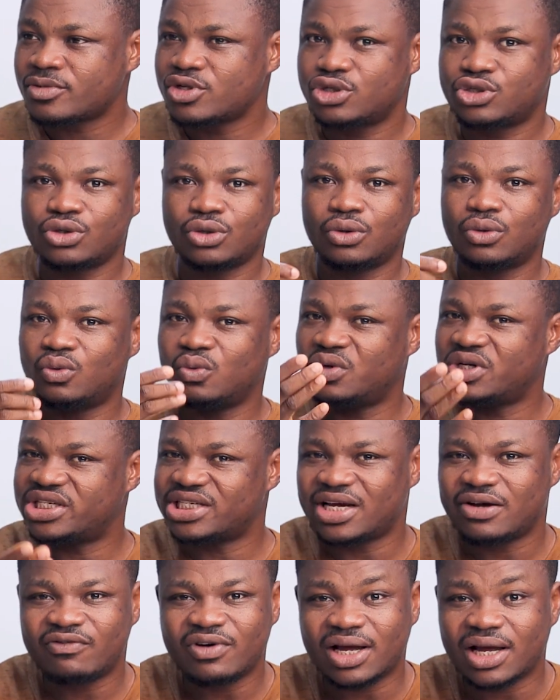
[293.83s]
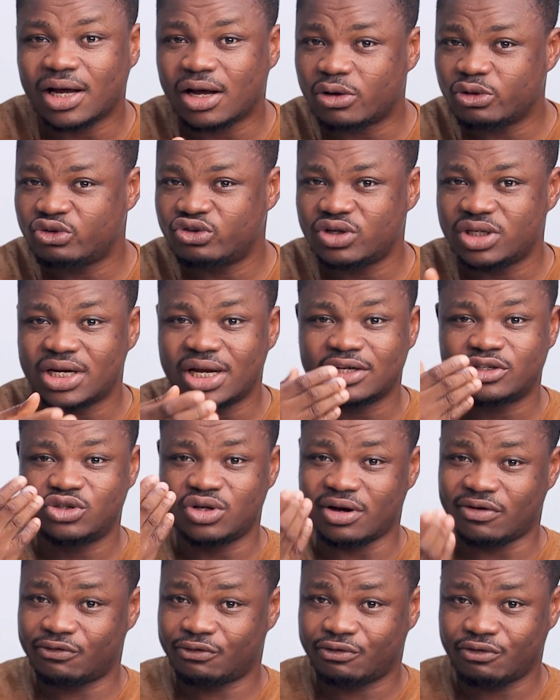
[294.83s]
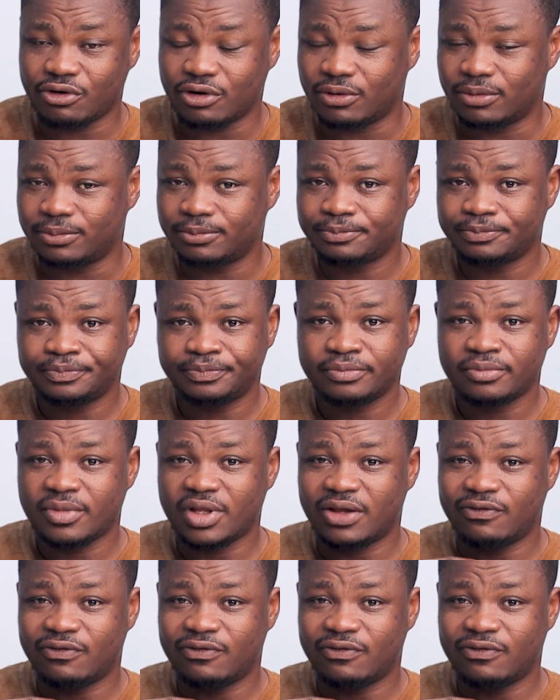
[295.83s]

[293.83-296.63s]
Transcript: So whichever country that you are from,